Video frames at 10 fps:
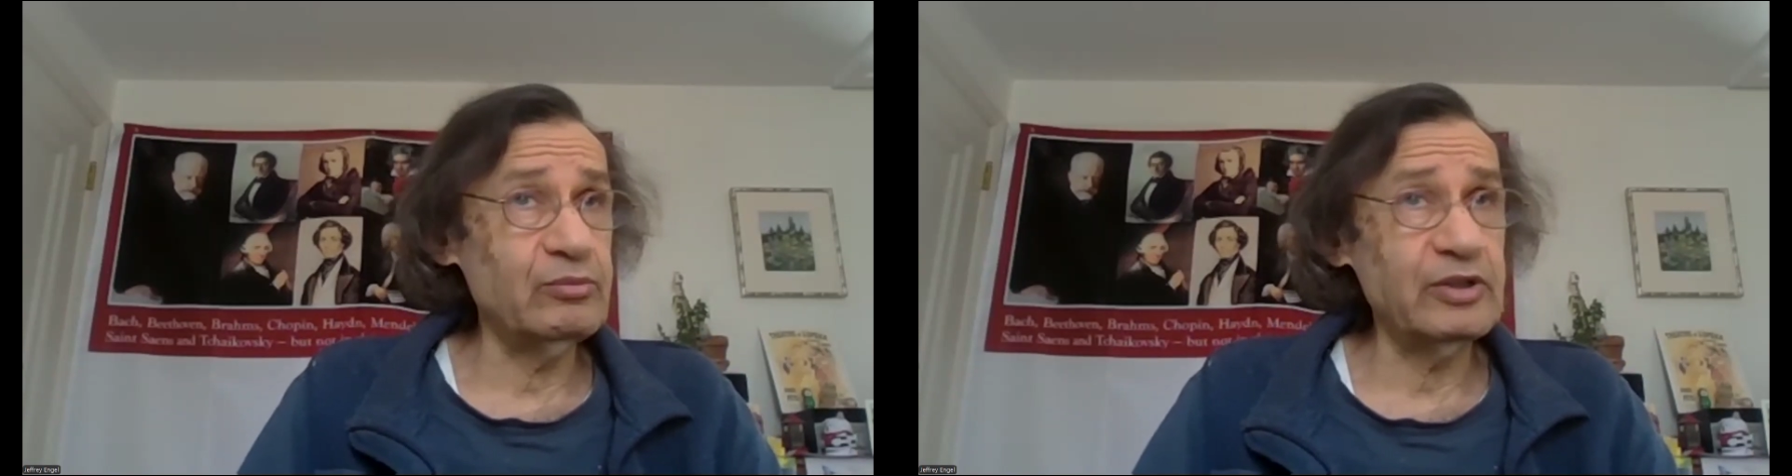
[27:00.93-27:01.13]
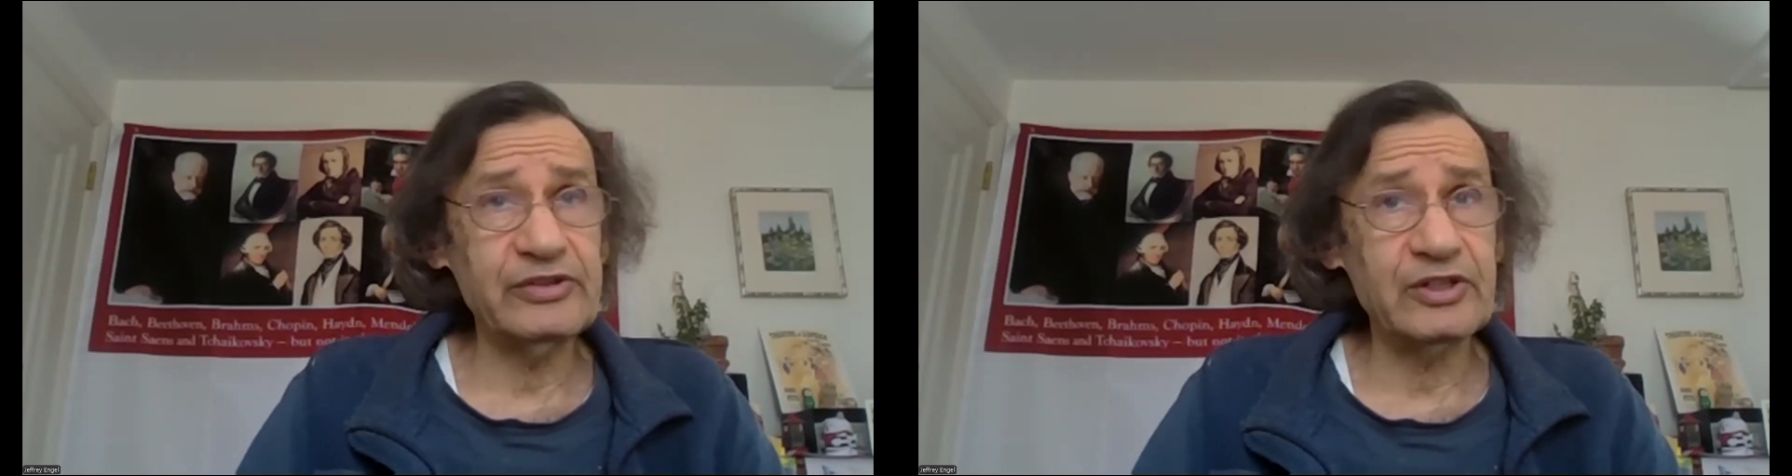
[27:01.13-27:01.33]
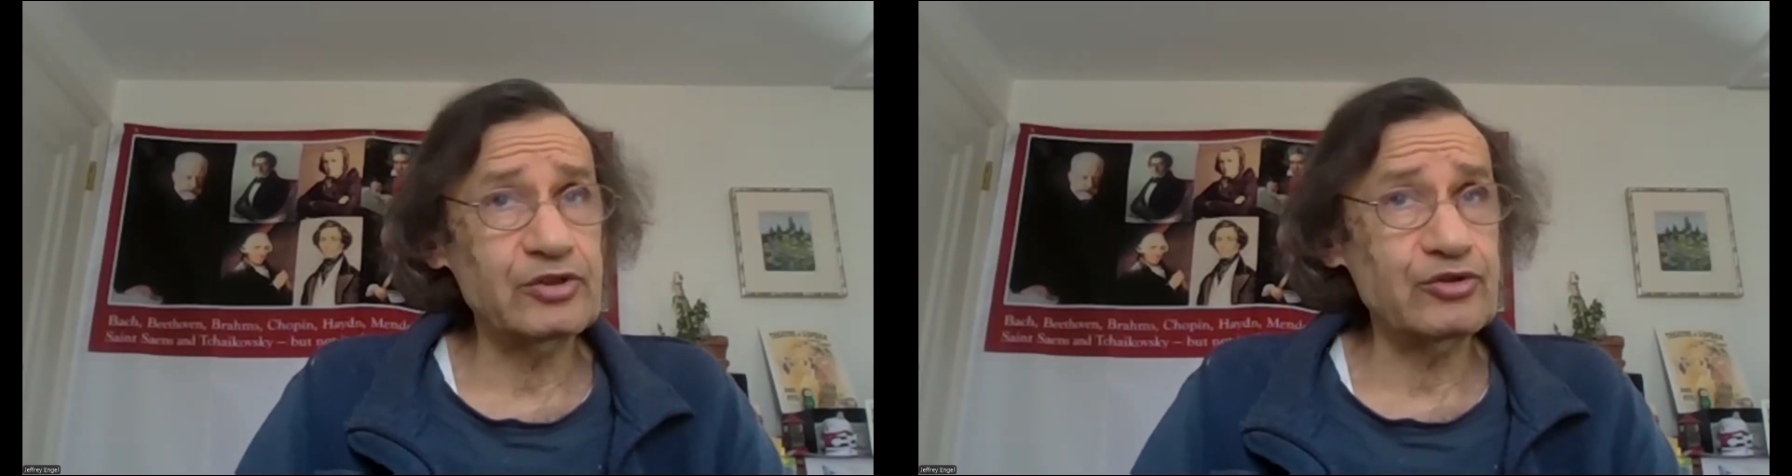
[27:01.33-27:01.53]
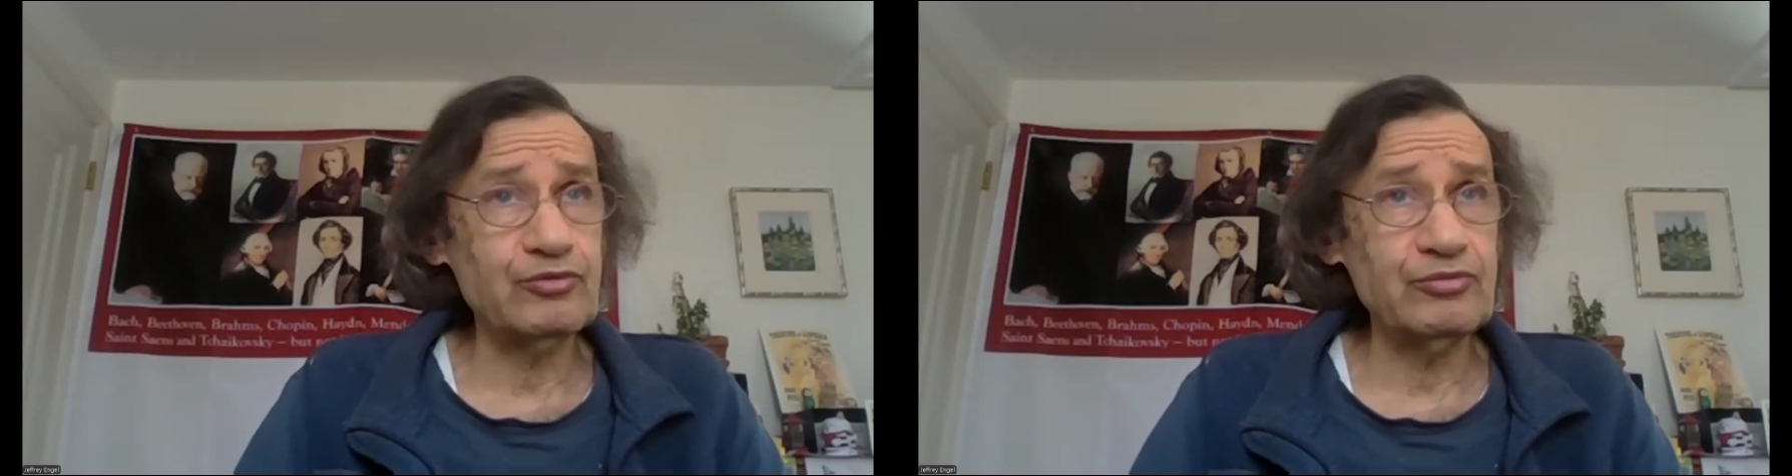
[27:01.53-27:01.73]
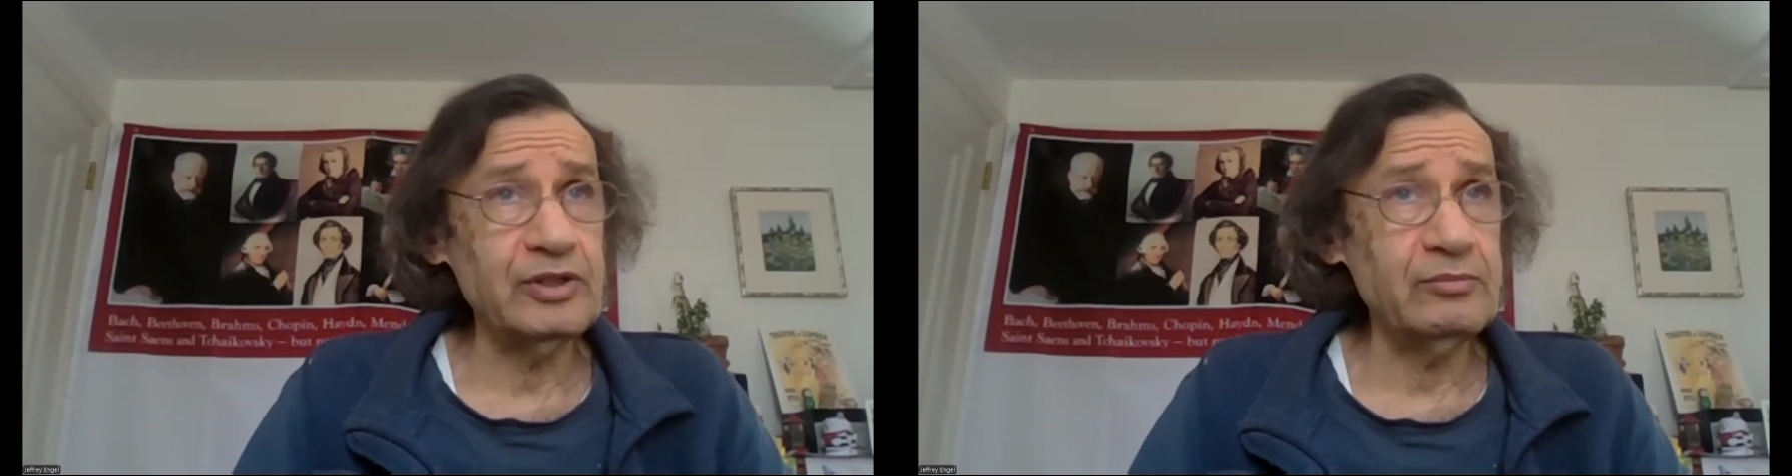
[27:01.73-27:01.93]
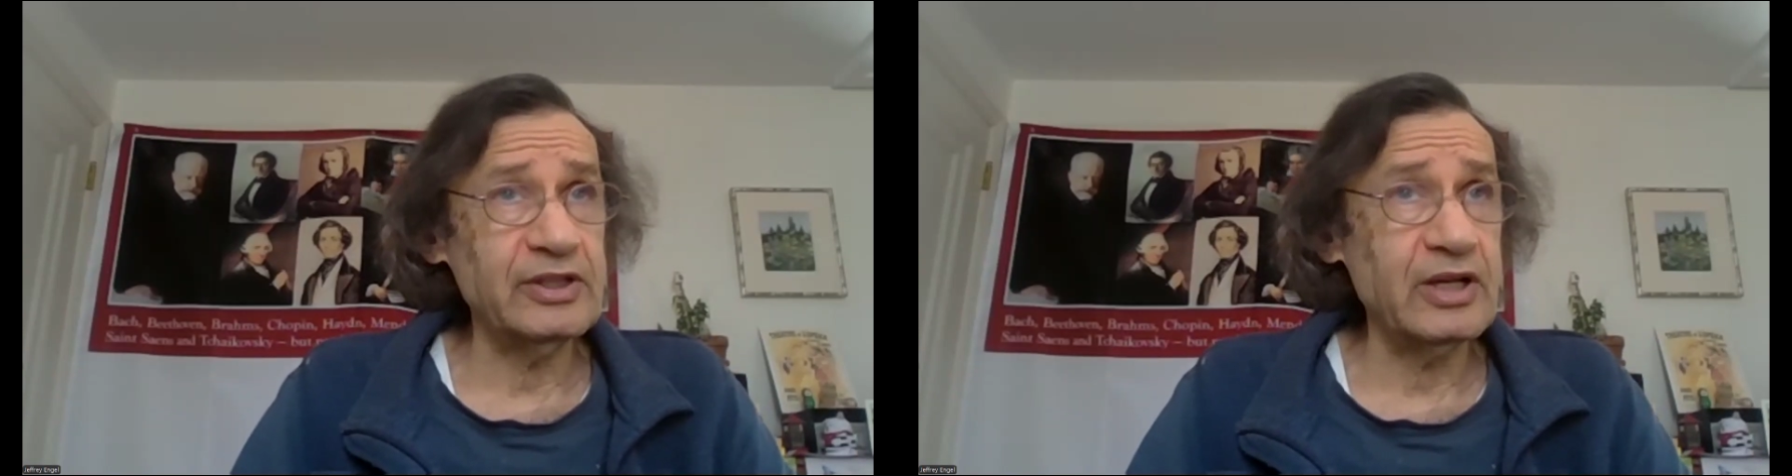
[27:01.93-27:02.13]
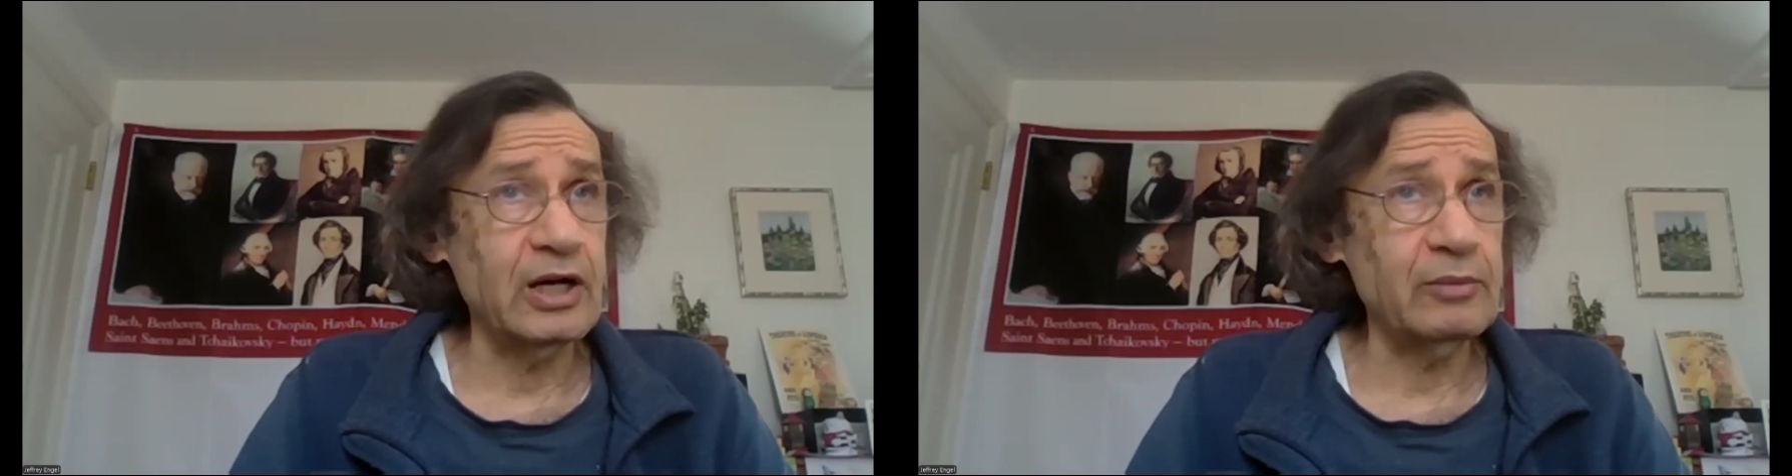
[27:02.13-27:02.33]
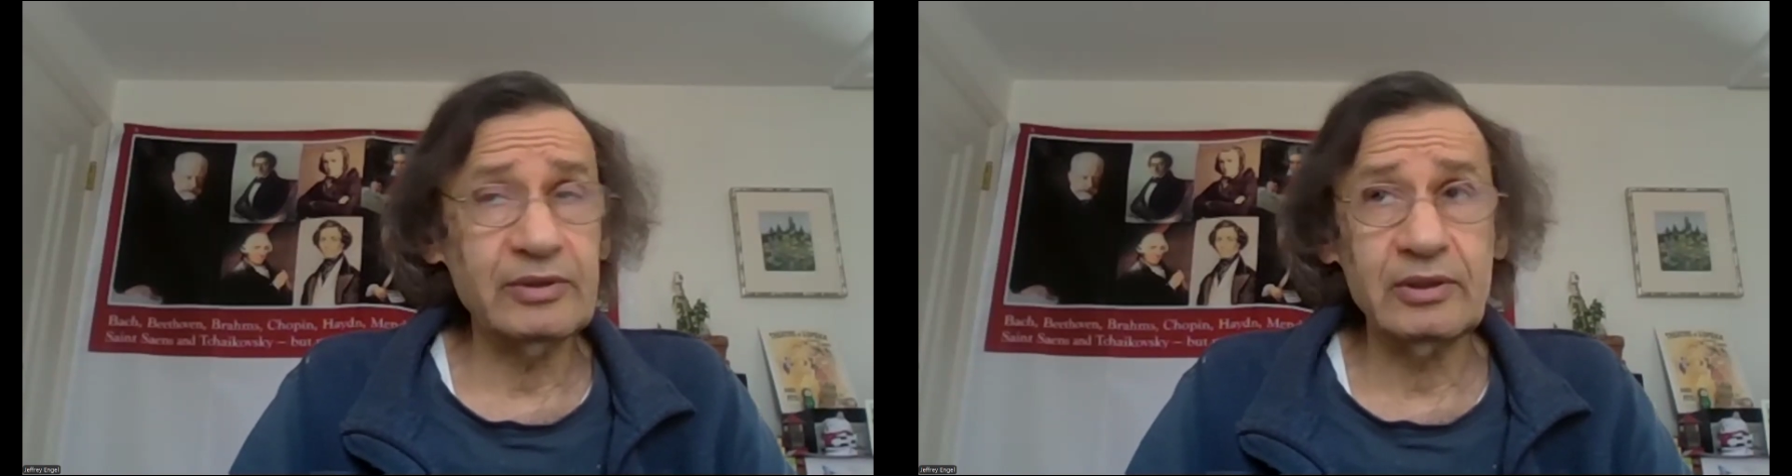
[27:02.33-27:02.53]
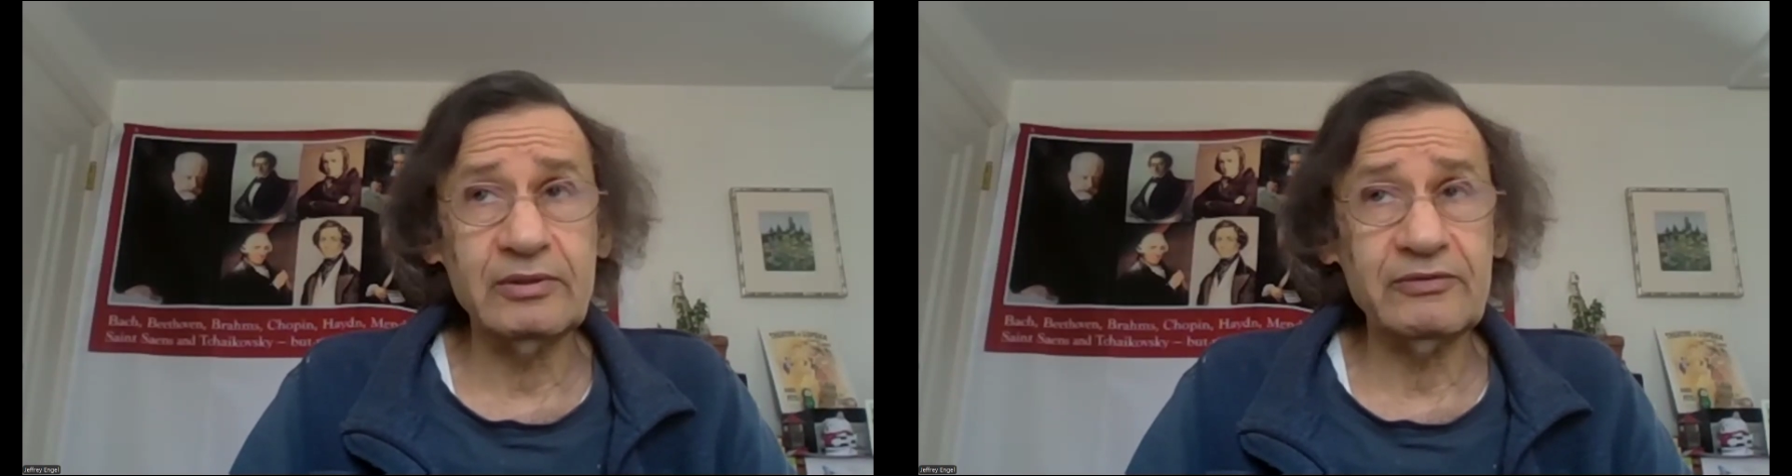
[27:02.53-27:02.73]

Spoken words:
was extremely competent,